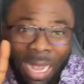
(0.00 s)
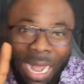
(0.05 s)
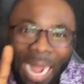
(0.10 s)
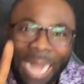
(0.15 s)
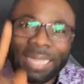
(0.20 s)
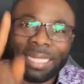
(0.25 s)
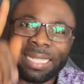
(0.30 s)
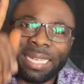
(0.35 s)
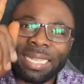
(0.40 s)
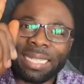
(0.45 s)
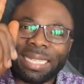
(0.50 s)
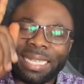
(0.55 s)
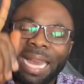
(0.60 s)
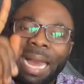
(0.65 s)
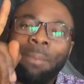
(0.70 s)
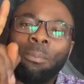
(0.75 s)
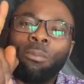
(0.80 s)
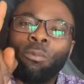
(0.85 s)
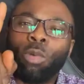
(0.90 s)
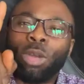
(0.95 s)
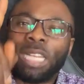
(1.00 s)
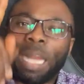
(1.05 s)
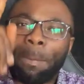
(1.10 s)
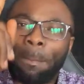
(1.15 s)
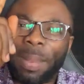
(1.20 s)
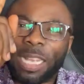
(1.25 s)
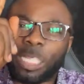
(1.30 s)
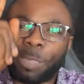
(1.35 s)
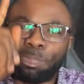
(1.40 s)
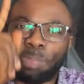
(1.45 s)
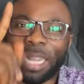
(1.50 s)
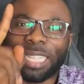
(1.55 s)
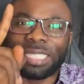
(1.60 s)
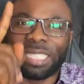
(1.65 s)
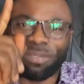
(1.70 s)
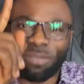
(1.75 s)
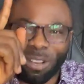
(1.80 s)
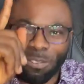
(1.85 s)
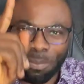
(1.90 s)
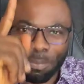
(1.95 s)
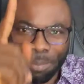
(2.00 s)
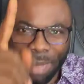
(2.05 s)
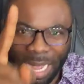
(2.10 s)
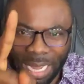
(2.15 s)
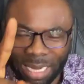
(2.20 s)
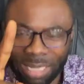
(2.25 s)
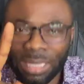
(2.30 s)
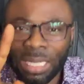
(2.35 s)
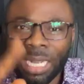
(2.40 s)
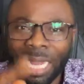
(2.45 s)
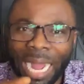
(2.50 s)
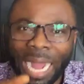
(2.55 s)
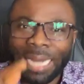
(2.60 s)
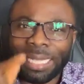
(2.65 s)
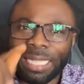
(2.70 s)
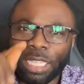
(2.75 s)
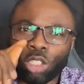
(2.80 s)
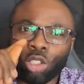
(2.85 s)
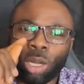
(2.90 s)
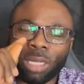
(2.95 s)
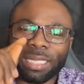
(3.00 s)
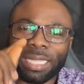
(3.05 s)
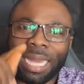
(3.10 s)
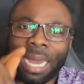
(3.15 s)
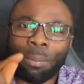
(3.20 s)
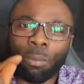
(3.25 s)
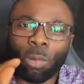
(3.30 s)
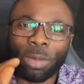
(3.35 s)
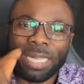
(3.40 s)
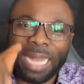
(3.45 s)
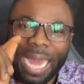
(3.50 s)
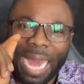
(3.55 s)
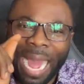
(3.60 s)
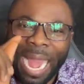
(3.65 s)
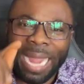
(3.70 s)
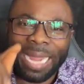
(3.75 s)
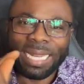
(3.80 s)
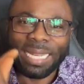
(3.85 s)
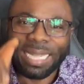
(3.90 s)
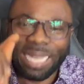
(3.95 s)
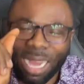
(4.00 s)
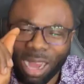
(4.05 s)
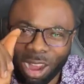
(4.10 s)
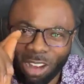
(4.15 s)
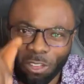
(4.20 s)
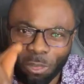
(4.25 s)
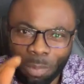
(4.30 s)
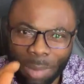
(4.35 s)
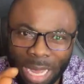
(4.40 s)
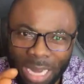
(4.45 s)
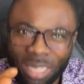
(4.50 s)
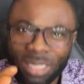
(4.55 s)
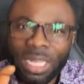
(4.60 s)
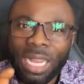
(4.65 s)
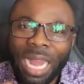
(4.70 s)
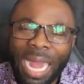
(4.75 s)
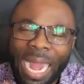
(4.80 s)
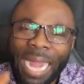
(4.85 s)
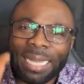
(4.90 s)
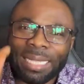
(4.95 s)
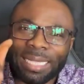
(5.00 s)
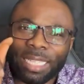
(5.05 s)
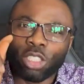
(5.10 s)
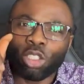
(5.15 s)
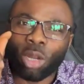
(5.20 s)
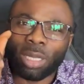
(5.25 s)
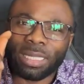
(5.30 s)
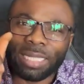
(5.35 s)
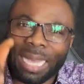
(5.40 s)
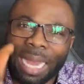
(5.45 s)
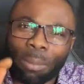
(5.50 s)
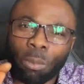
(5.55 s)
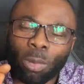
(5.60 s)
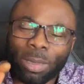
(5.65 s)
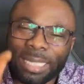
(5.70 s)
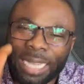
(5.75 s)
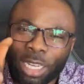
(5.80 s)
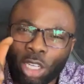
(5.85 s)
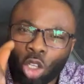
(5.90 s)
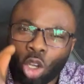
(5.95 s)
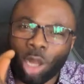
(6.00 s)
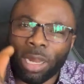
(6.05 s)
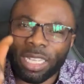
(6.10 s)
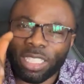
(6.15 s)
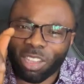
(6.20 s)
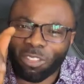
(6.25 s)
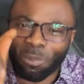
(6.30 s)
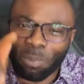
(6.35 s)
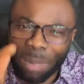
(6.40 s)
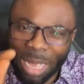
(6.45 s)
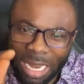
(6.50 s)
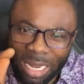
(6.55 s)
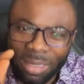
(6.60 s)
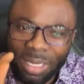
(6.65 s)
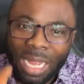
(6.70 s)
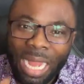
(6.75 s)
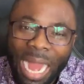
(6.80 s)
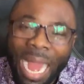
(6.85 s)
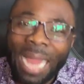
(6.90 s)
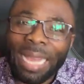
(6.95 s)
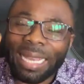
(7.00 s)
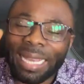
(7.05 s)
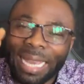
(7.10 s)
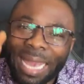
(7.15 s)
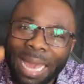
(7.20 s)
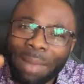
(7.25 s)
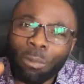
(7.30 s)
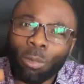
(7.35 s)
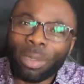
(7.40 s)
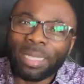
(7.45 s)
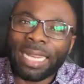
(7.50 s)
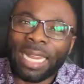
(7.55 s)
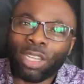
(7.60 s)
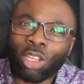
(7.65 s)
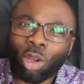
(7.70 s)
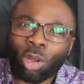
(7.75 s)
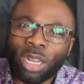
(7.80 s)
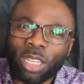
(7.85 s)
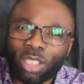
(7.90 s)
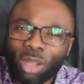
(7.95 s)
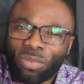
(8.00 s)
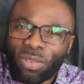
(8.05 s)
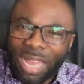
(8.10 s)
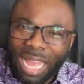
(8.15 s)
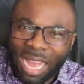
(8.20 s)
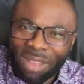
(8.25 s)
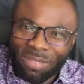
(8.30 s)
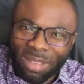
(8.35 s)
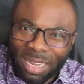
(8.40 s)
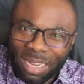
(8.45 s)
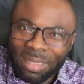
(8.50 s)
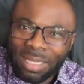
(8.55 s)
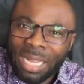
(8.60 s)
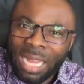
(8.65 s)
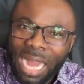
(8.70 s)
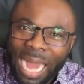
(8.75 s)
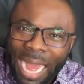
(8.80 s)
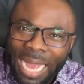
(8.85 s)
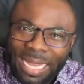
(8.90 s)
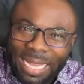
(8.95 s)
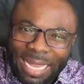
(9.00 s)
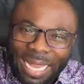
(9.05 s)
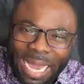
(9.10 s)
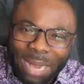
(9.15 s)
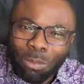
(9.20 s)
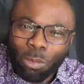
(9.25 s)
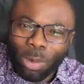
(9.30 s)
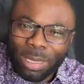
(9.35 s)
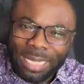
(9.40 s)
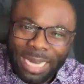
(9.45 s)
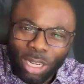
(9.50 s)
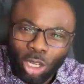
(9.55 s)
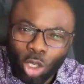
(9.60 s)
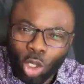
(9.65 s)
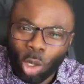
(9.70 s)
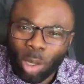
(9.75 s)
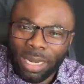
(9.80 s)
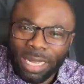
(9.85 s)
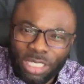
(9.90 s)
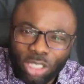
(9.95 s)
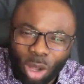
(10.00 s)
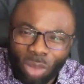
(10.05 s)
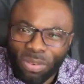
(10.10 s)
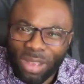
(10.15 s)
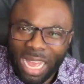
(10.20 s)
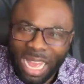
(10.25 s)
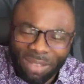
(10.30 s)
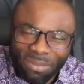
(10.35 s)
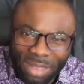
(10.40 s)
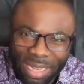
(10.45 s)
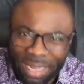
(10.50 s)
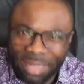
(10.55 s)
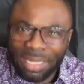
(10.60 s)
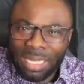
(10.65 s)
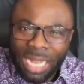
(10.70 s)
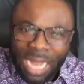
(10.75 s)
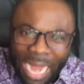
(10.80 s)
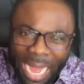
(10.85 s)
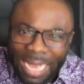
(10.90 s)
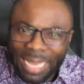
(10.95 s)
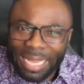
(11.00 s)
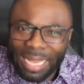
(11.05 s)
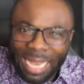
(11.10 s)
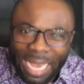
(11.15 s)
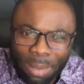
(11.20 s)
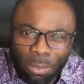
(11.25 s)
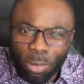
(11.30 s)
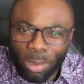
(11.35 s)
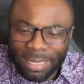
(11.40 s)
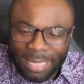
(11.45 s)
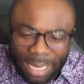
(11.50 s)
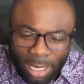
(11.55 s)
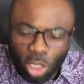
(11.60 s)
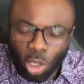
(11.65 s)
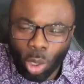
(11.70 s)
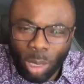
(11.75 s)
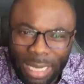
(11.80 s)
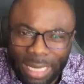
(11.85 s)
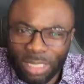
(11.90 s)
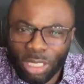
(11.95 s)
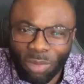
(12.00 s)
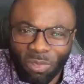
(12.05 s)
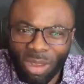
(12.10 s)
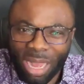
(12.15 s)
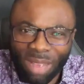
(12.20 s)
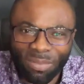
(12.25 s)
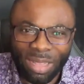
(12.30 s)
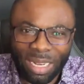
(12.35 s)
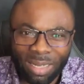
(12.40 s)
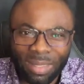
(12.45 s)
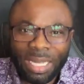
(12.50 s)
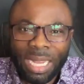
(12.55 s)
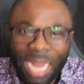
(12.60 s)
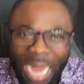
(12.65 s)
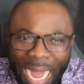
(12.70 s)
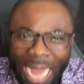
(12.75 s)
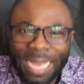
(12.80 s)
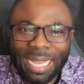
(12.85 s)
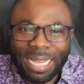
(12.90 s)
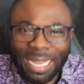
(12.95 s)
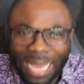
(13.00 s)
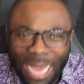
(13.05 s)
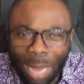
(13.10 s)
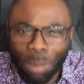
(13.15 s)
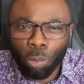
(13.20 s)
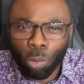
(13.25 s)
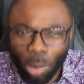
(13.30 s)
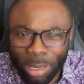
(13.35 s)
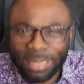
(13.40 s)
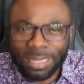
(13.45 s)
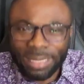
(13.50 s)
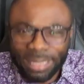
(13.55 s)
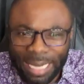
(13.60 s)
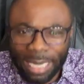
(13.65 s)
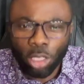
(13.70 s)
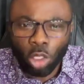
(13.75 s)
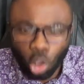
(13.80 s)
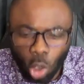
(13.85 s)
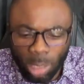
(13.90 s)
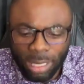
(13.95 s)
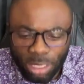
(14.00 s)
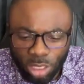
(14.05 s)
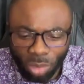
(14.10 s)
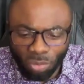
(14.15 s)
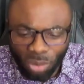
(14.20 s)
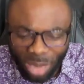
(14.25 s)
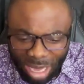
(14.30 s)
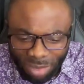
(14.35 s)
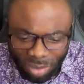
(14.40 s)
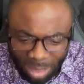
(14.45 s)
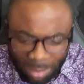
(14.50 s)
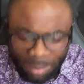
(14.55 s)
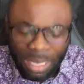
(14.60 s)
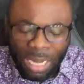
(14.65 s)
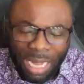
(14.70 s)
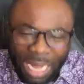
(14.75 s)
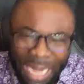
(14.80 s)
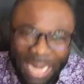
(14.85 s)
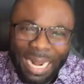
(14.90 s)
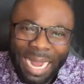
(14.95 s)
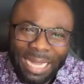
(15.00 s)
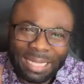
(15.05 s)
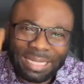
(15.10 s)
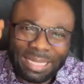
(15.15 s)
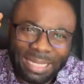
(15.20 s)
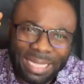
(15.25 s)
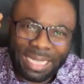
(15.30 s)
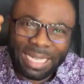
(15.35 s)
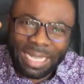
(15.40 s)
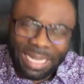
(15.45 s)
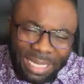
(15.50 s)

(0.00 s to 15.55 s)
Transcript: I didn't come with the perspective of men. I did not come with the idea of men. I did not come with the knowledge of men. I came with the knowledge of heaven. I came with the knowledge of heaven. I came with the knowledge of heaven. I came with the knowledge of heaven. And I de-